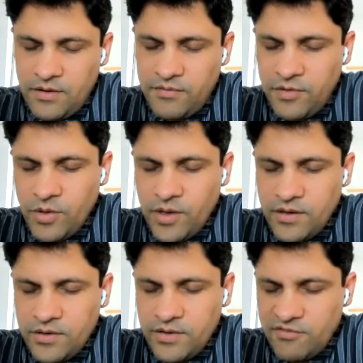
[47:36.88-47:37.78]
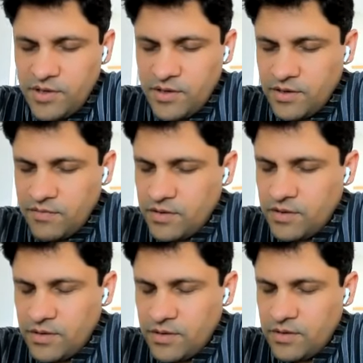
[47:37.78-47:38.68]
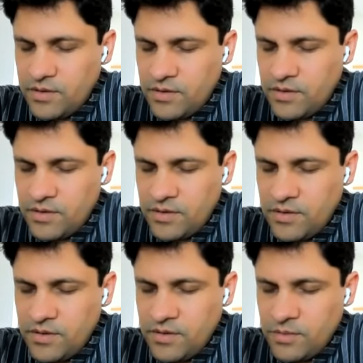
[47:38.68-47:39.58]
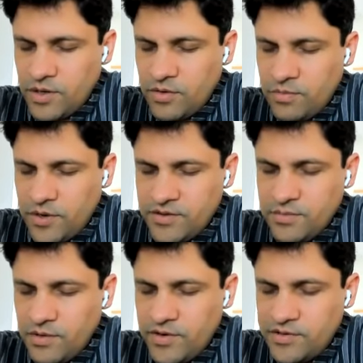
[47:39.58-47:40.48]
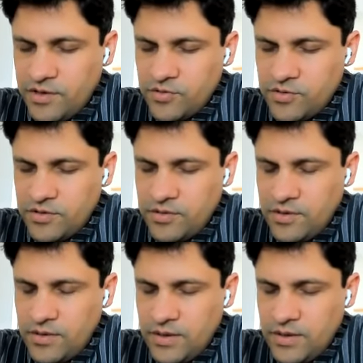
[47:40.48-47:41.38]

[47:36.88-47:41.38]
and a few hints have been given about a possible resolution.